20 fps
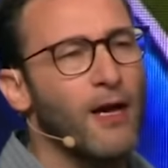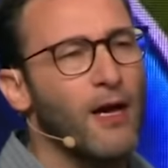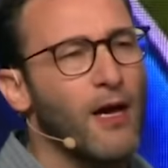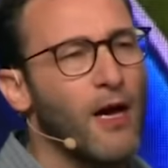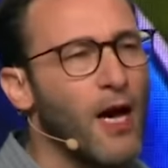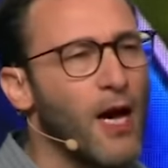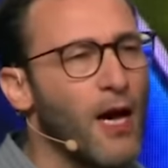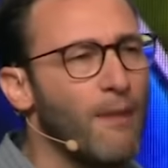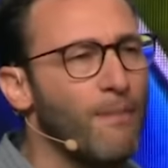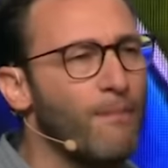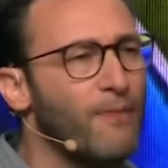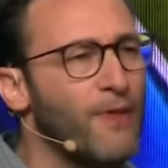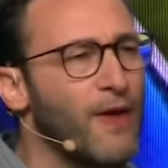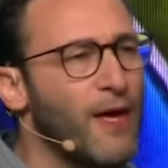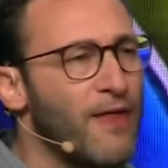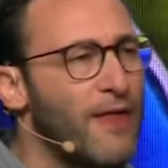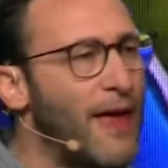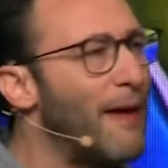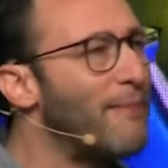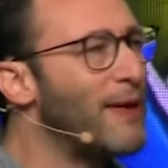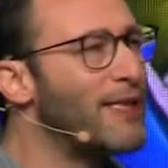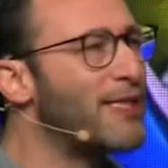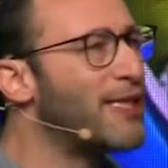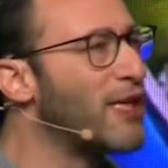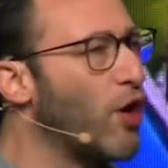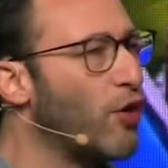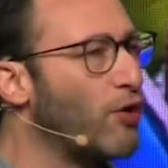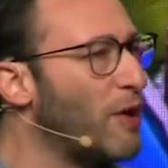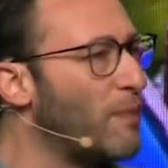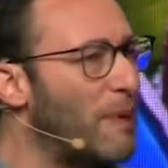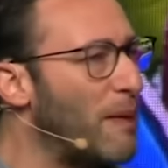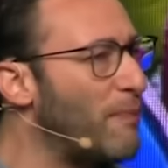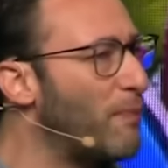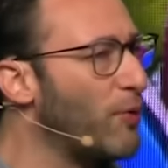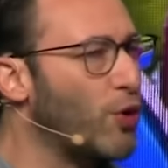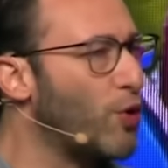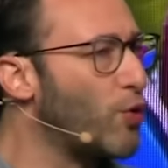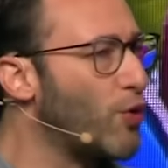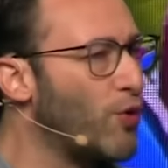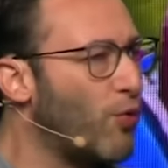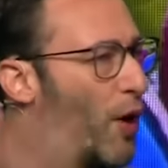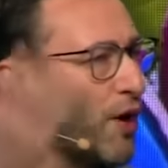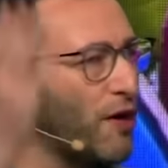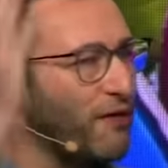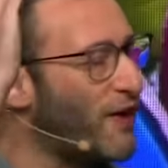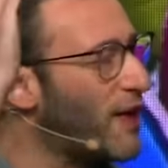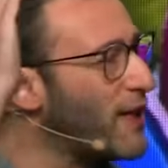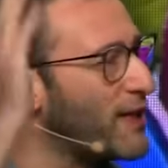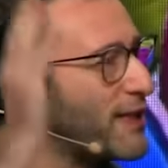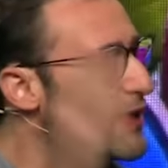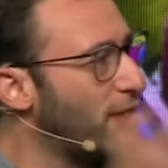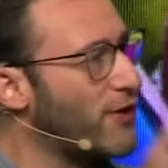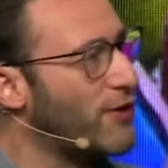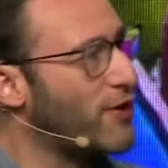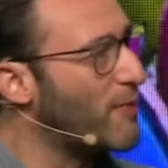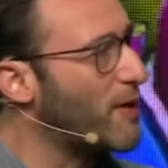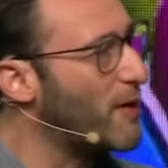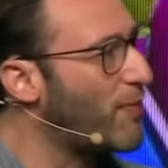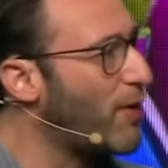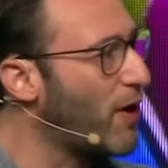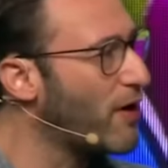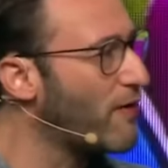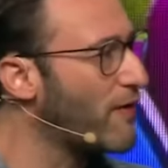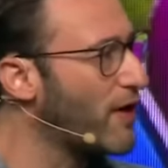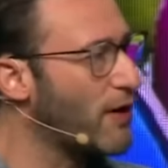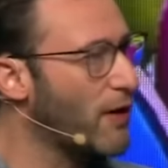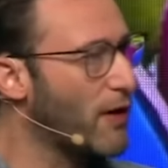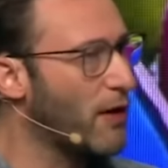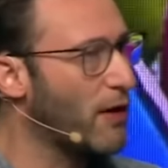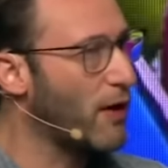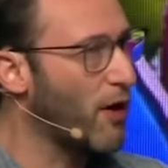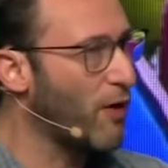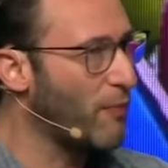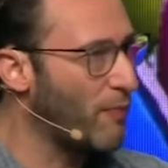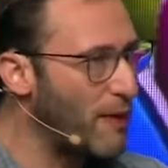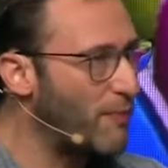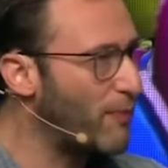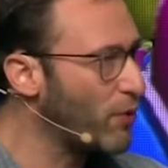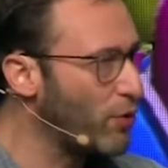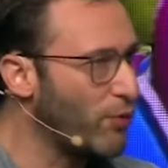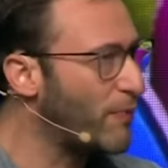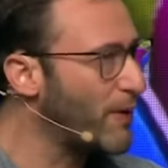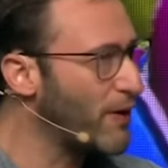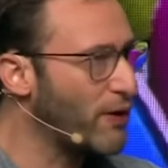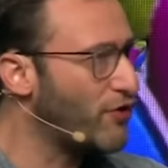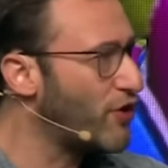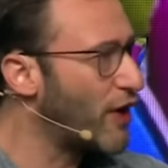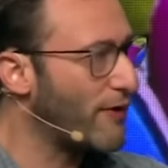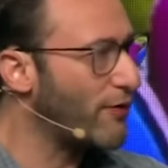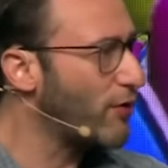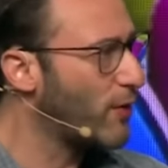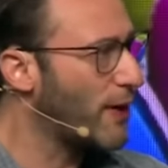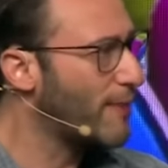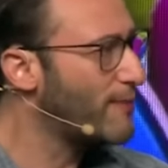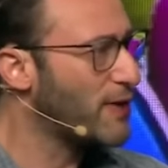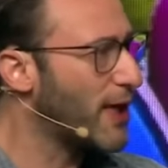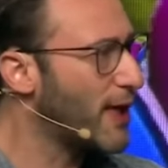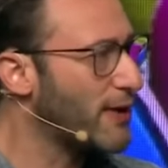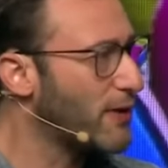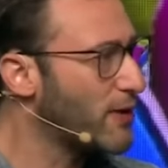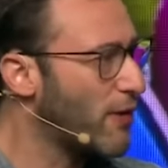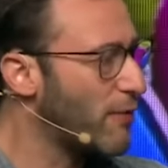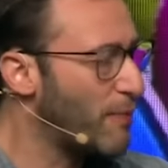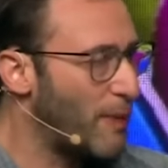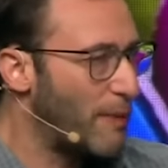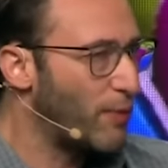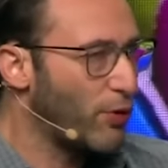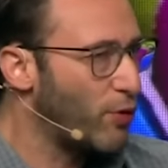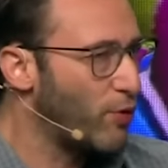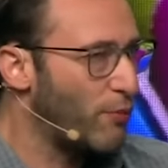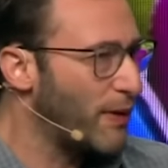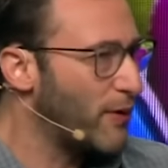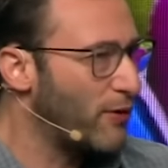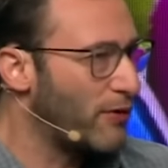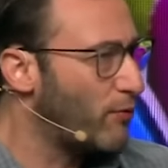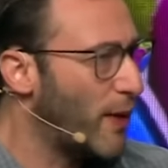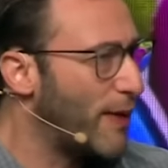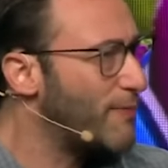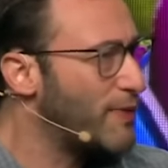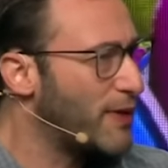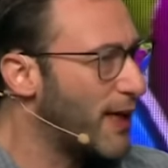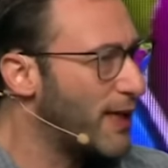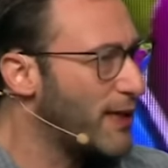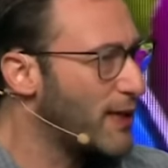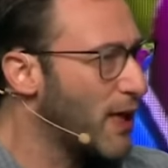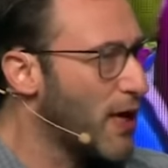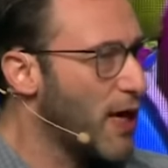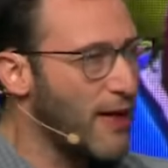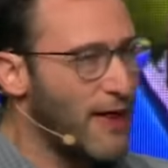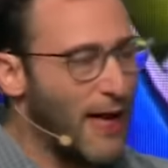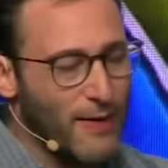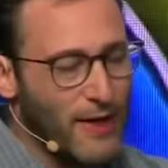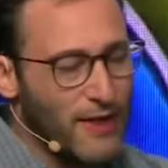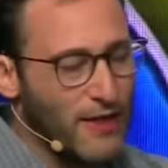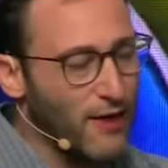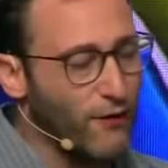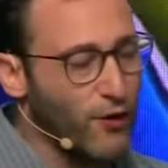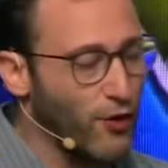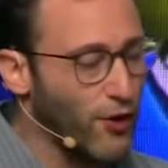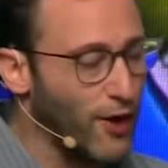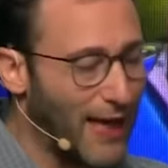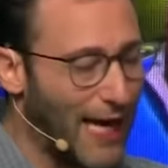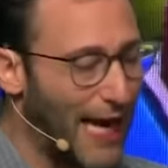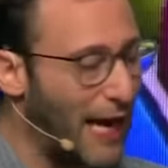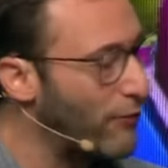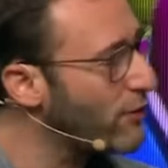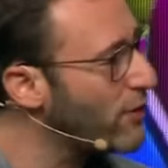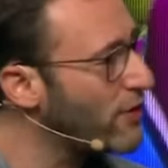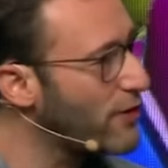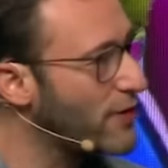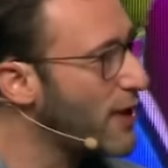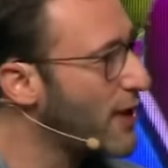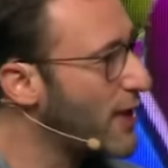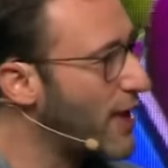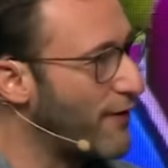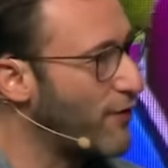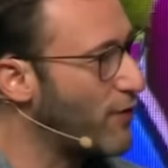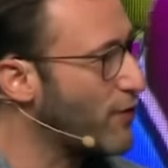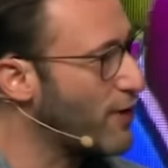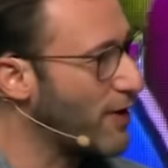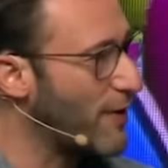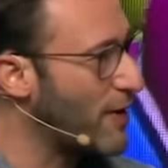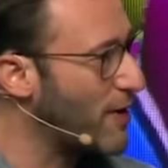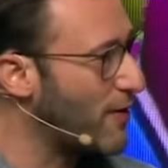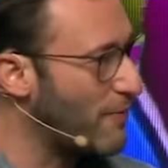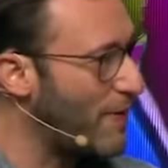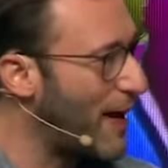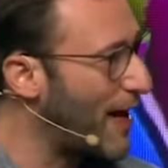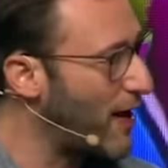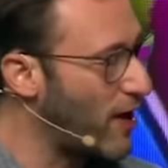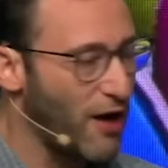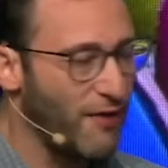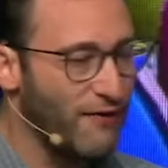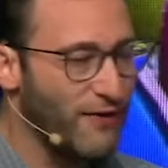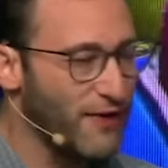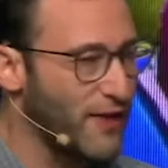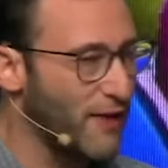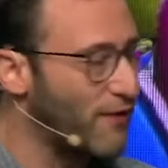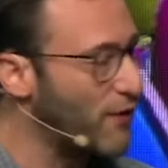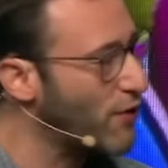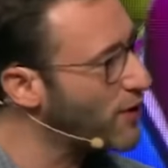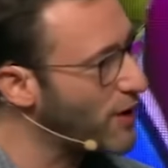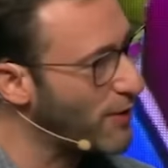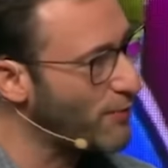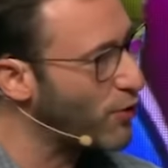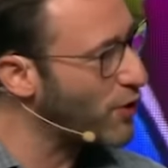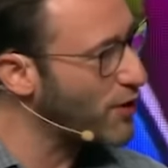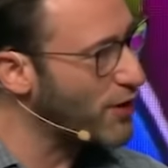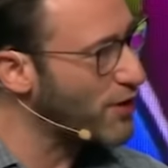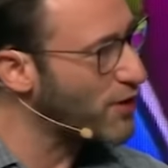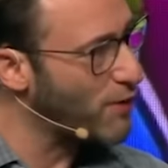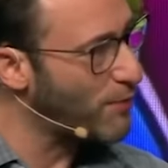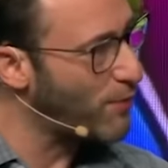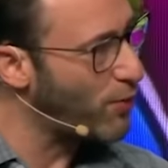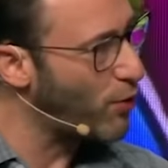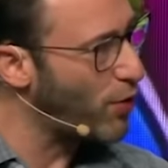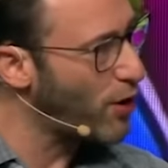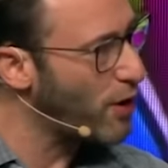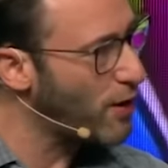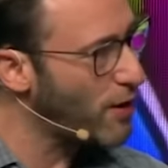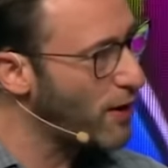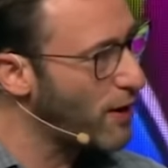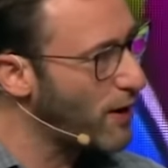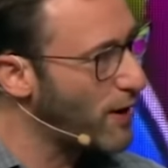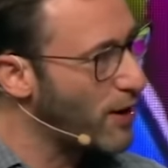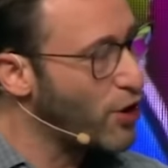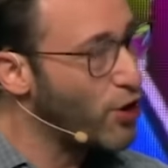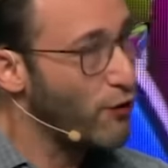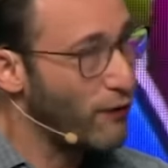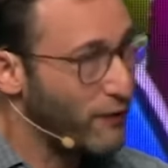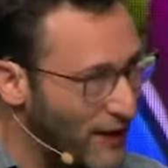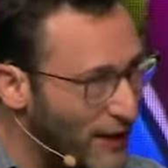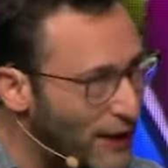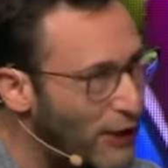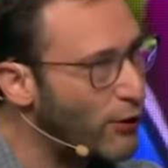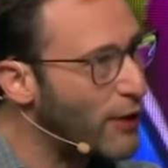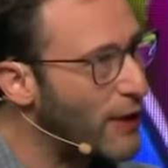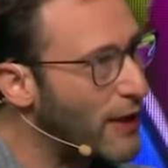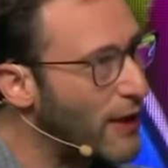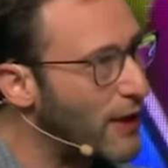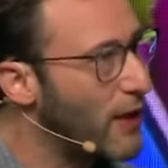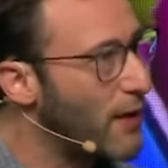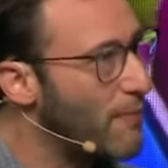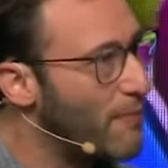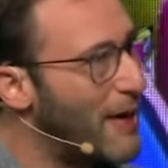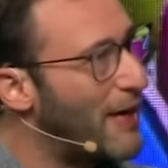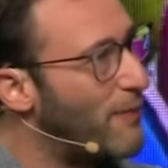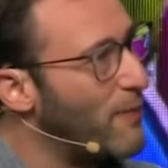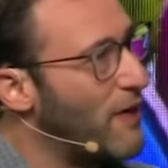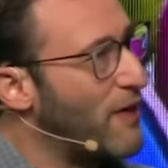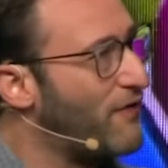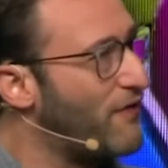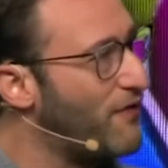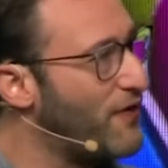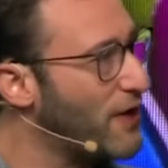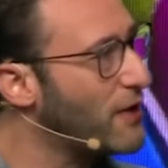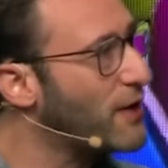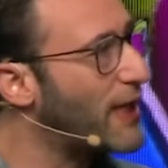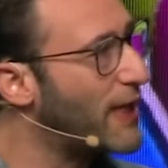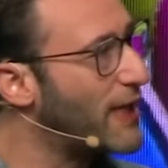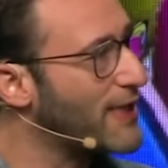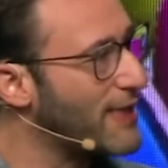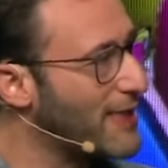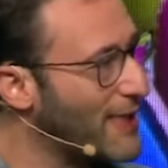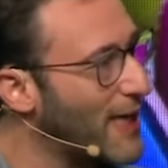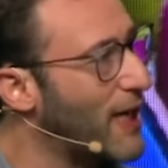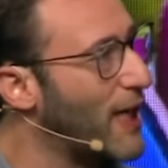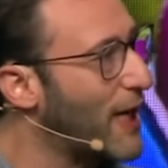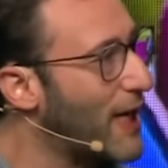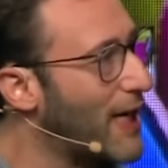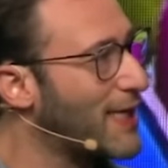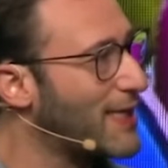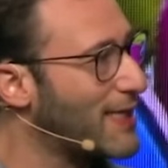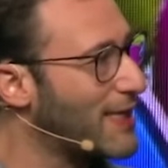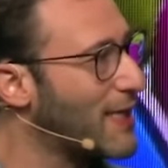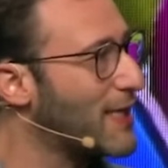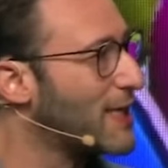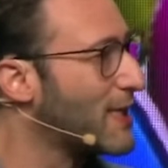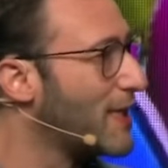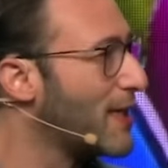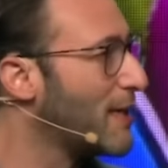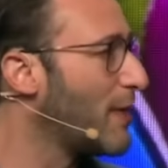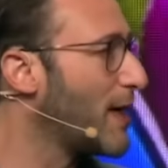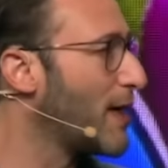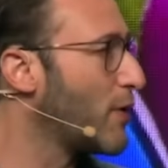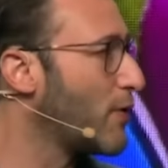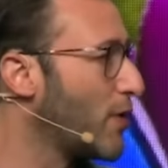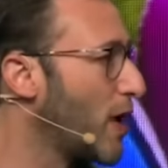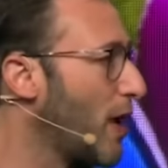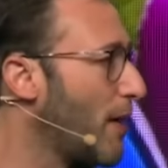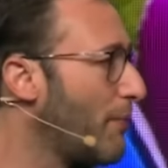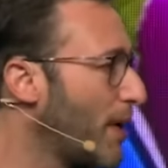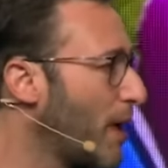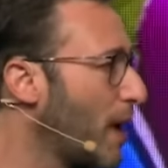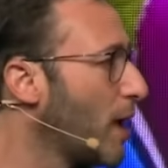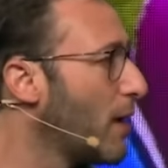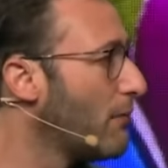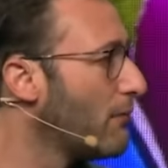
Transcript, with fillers: Um, that means the only people who would want to volunteer to be a part of it are people who build travel websites, or people who build websites. That means if you're an accountant, if you're somebody in back office, if you're somewhere in the support, you've literally made me feel like a second-class citizen in my own company,